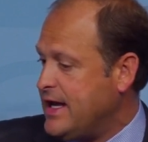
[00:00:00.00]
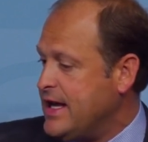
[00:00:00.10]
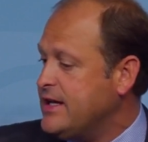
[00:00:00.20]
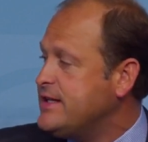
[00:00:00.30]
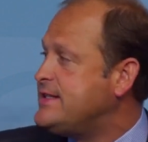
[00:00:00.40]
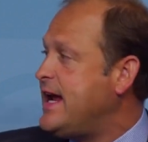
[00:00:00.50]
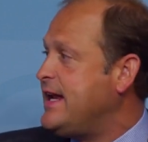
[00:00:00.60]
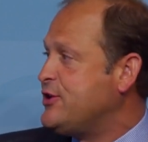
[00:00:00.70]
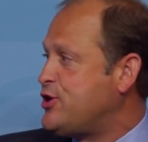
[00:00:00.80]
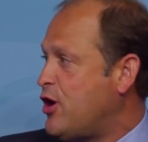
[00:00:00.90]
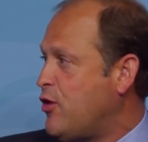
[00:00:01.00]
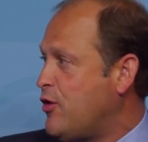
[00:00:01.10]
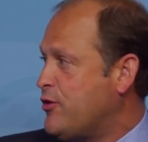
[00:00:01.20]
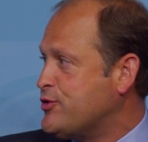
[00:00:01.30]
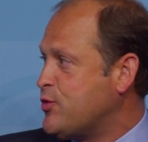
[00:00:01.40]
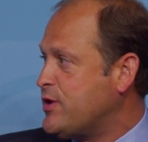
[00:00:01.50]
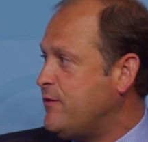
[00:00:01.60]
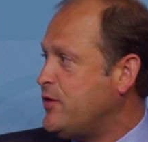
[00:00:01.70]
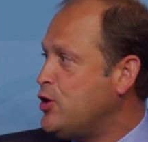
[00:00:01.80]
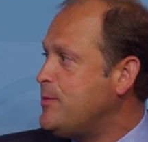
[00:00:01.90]
inundating shareholders with
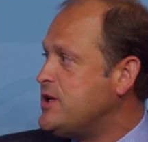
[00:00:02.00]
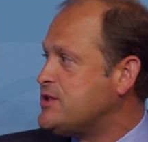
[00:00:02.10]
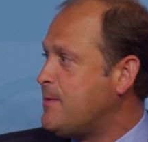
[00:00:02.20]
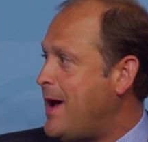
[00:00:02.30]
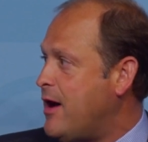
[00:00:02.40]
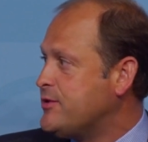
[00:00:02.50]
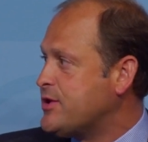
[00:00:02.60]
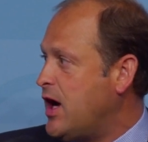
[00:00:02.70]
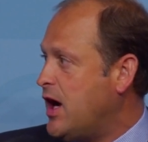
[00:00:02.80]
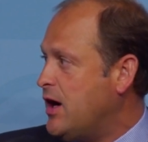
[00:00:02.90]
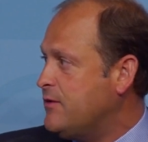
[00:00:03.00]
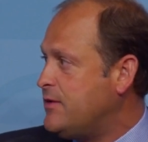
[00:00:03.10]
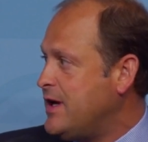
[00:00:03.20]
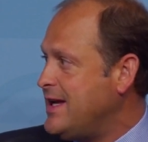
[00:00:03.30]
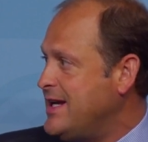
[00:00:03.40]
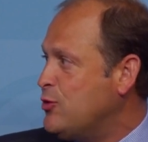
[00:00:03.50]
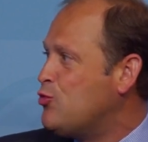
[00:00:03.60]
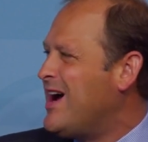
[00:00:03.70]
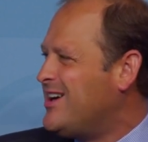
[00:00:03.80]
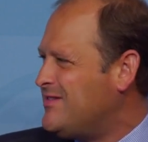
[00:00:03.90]
a voluminous amount of
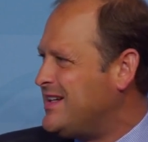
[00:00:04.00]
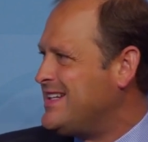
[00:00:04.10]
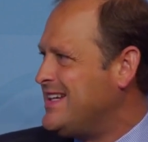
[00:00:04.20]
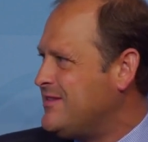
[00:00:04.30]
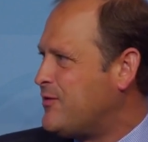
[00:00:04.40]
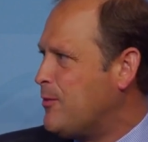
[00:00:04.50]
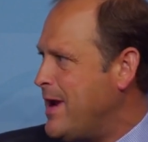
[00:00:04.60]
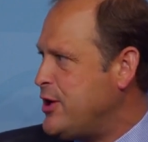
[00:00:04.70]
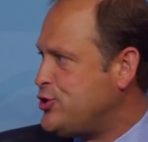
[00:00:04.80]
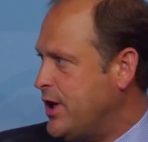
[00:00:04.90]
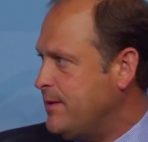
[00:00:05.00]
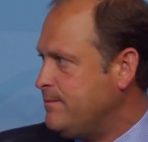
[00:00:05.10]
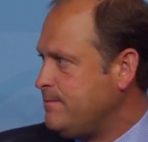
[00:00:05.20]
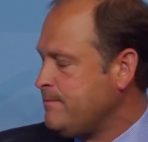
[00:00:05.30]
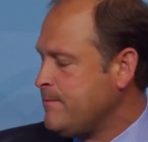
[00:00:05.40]
irrelevant information